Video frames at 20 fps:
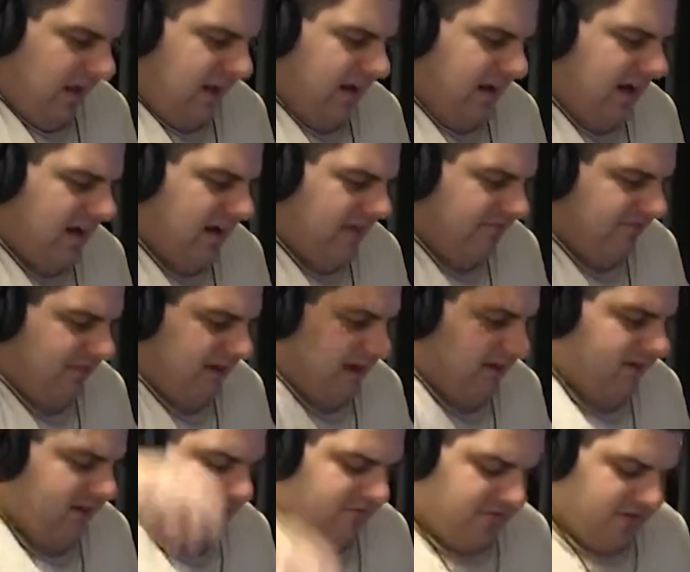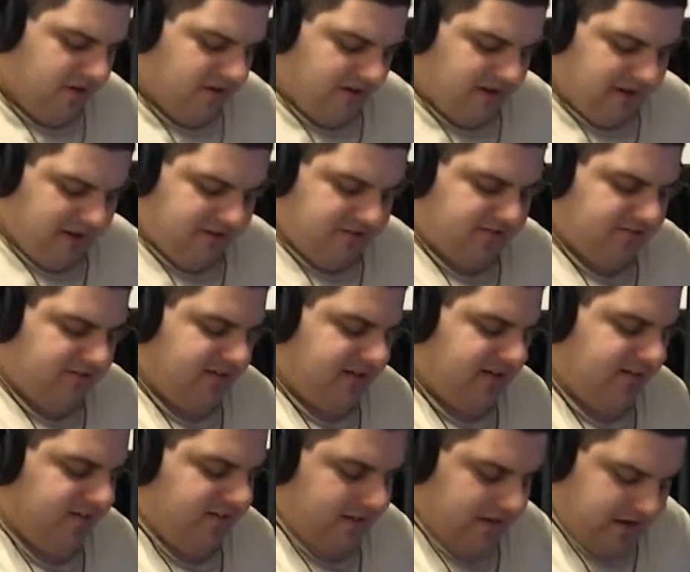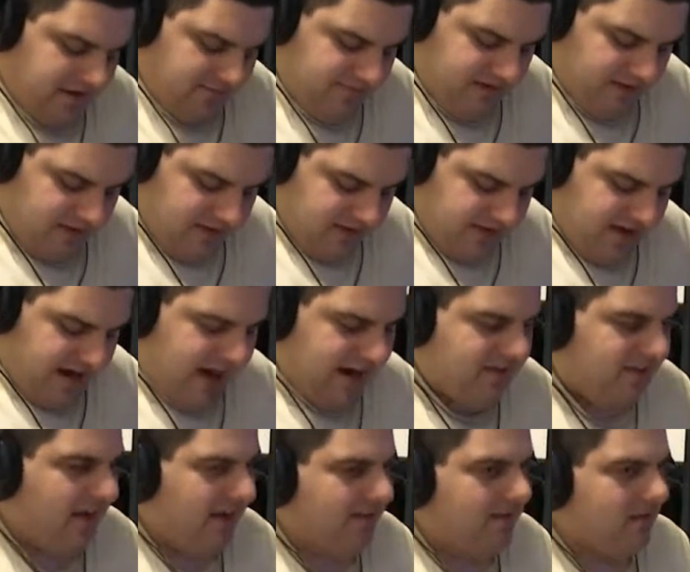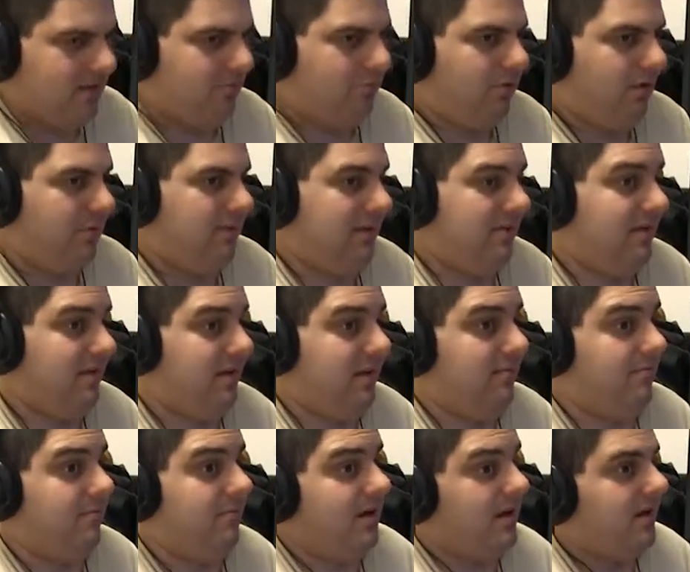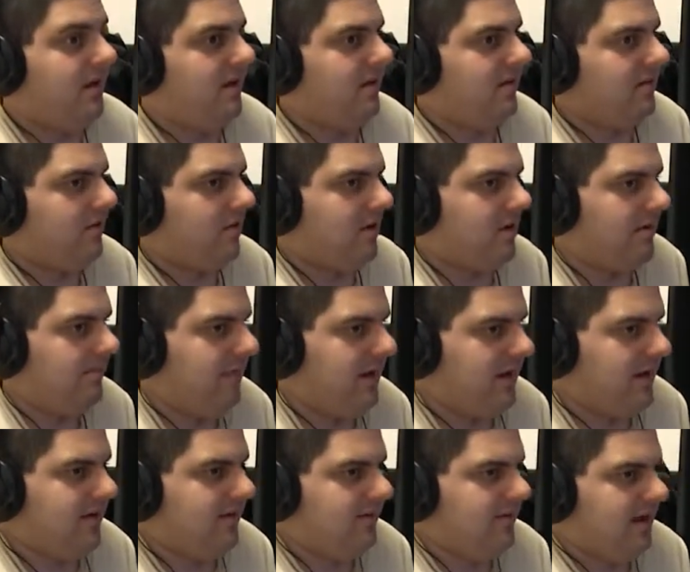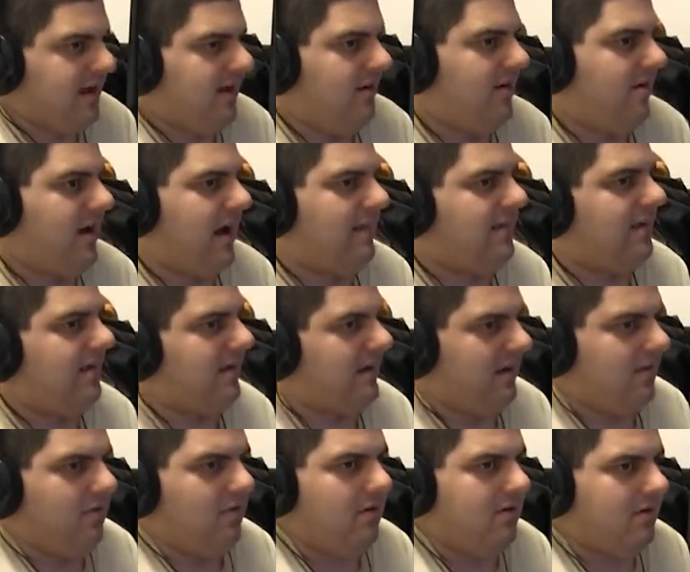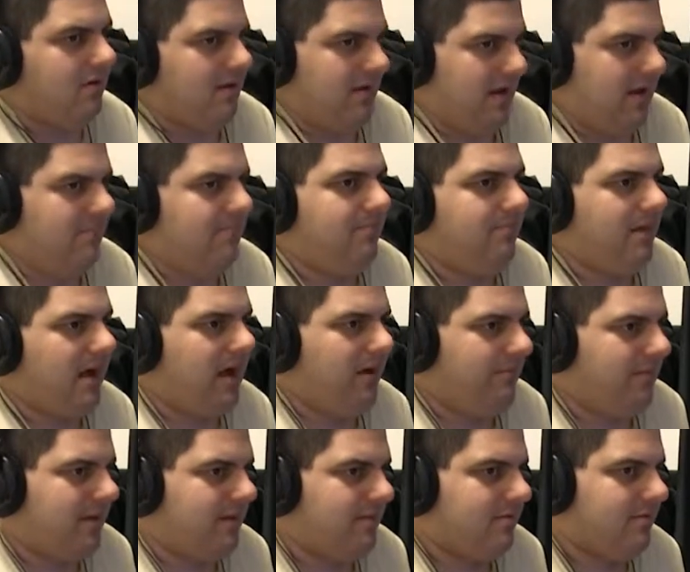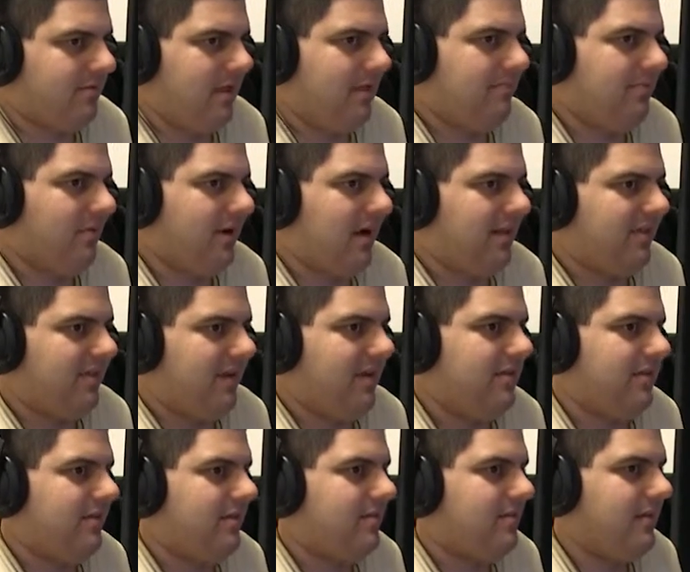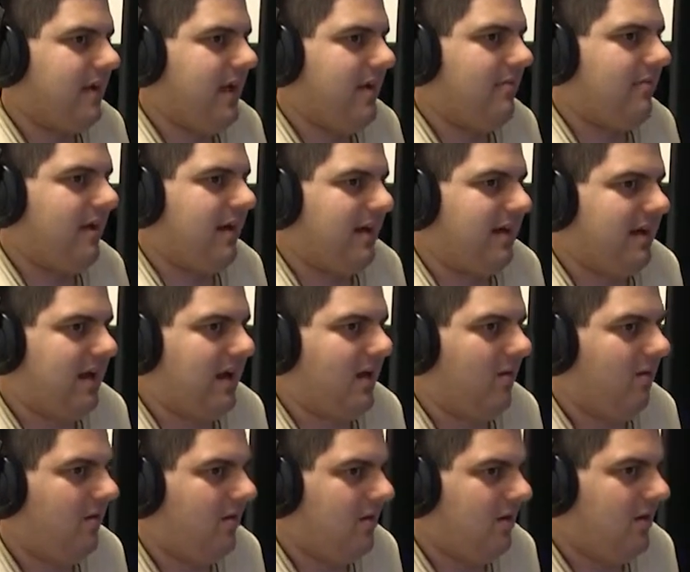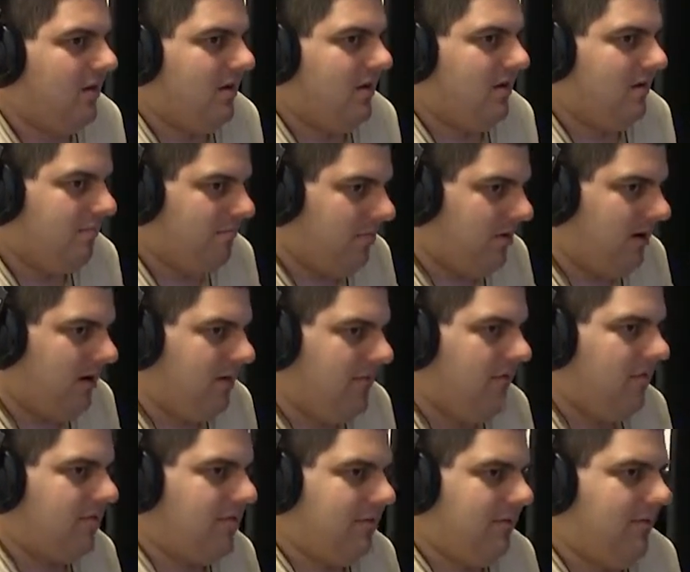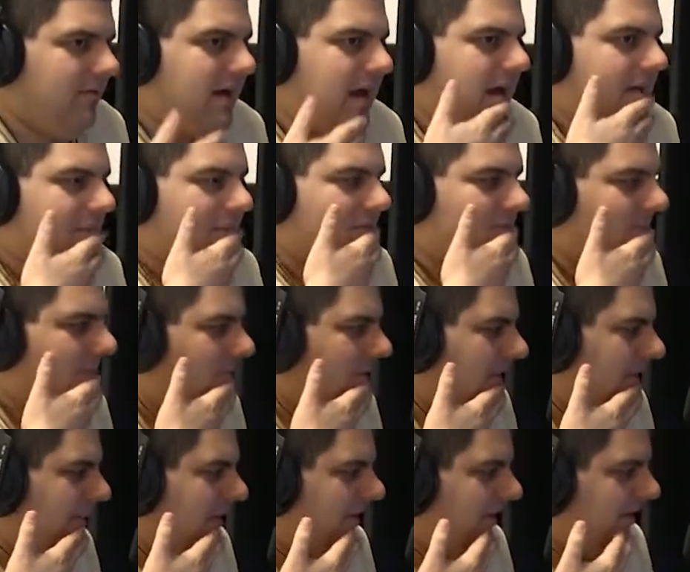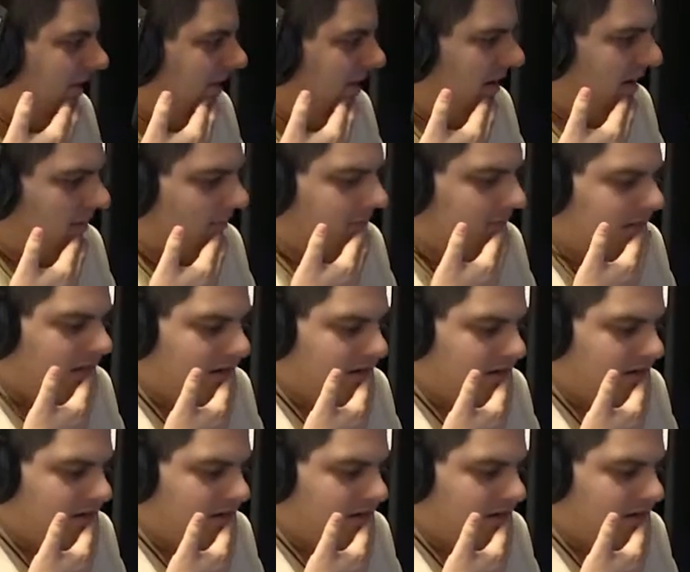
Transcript: You got a very very interesting team. I like this Plymouth team. They're going to be a contender. I think it would they'd probably be a sleeper I think in the state right now. But we'll see what happens with Plymouth. Um